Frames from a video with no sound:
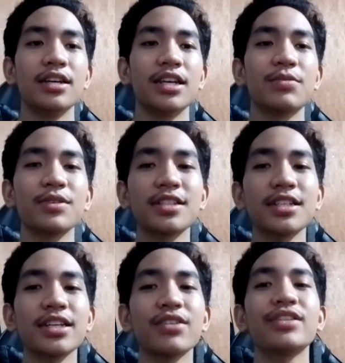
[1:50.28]
It was
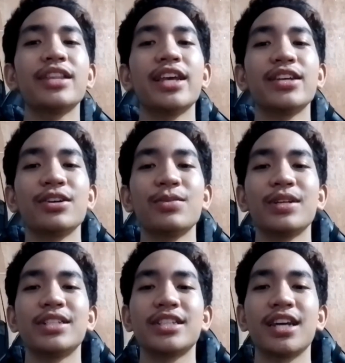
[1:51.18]
the second layer
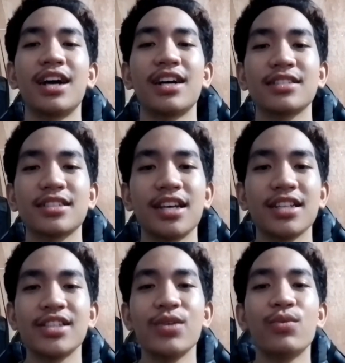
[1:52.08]
which acts
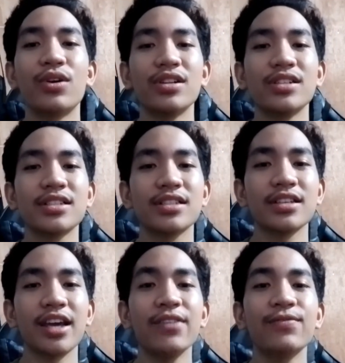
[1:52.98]
as the walls
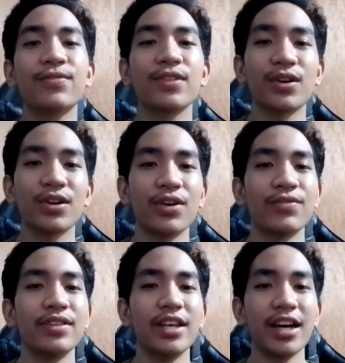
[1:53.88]
and floor
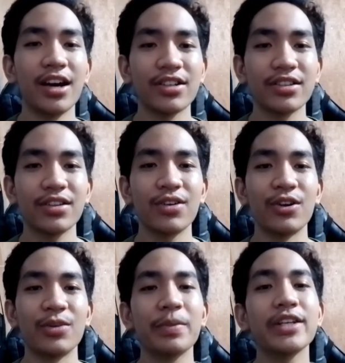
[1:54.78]
of the art
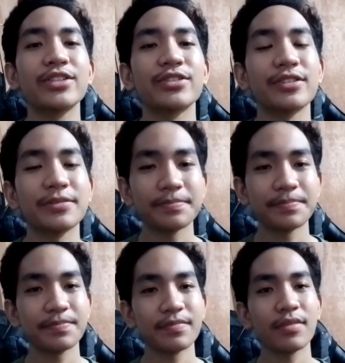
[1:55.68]
or picture.
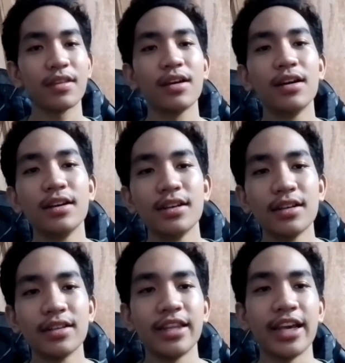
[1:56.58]

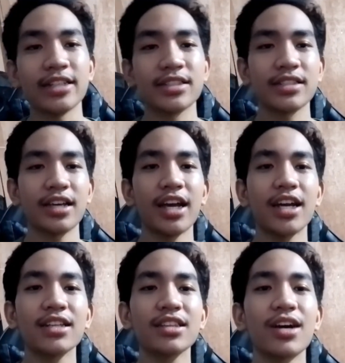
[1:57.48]
Next, I
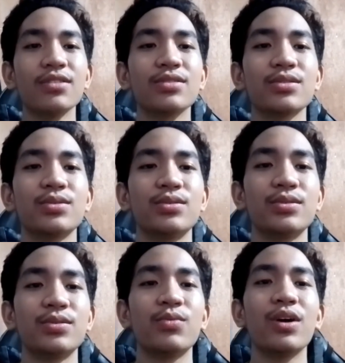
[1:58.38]
cut out
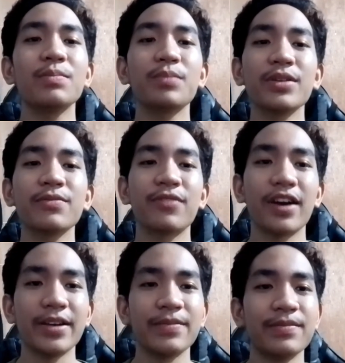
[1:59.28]
to 1.5
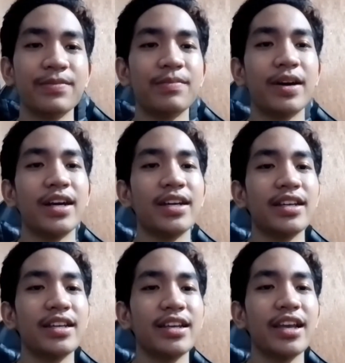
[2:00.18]

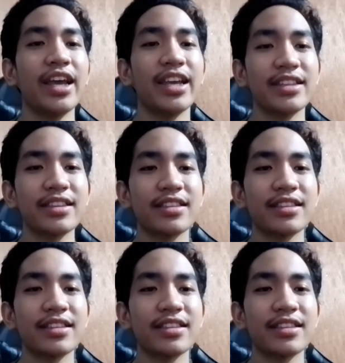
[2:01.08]
by 8